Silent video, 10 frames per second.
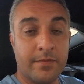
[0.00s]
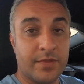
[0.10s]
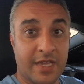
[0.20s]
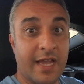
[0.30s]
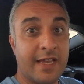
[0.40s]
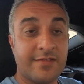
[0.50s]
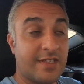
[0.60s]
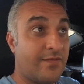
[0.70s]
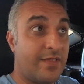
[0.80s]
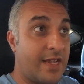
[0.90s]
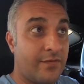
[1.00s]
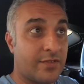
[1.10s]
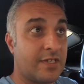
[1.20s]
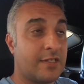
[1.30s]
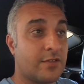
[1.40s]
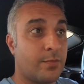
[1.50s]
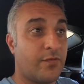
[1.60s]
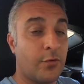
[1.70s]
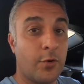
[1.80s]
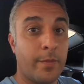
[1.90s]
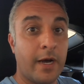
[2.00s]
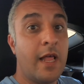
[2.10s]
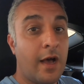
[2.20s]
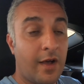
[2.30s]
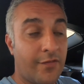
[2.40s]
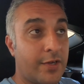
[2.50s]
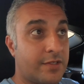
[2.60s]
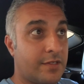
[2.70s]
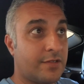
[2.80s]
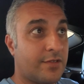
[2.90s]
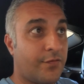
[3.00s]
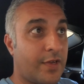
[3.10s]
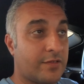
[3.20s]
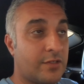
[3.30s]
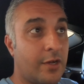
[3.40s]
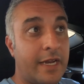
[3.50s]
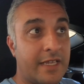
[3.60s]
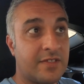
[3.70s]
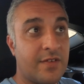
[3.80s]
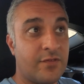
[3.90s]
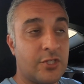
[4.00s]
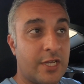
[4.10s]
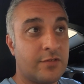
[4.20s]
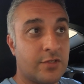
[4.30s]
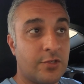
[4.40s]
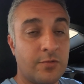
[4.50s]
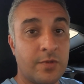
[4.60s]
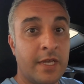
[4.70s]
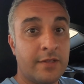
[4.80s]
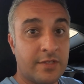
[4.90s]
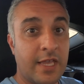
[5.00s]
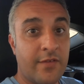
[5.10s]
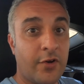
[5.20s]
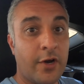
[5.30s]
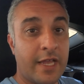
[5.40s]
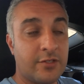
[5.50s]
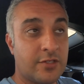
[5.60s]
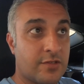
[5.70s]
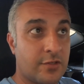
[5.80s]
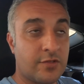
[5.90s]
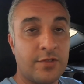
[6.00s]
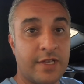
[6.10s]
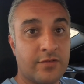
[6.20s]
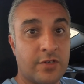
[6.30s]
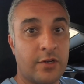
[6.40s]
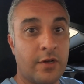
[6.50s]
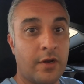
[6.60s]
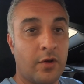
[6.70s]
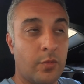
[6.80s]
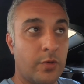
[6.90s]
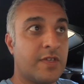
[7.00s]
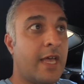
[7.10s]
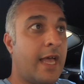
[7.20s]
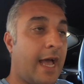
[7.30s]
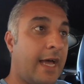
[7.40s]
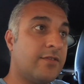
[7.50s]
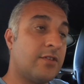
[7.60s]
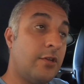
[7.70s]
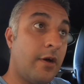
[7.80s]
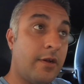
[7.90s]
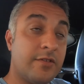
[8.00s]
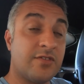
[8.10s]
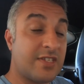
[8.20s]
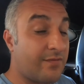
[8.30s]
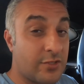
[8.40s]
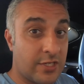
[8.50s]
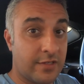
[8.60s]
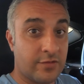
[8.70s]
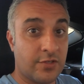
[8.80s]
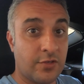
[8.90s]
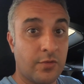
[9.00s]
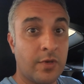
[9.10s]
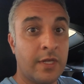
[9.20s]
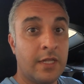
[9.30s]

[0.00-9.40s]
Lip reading: the case. They've never seen this before, but I've heard that this affects 987 Gen 2 DFI engines, so 2009 onwards, and 997 Gen 2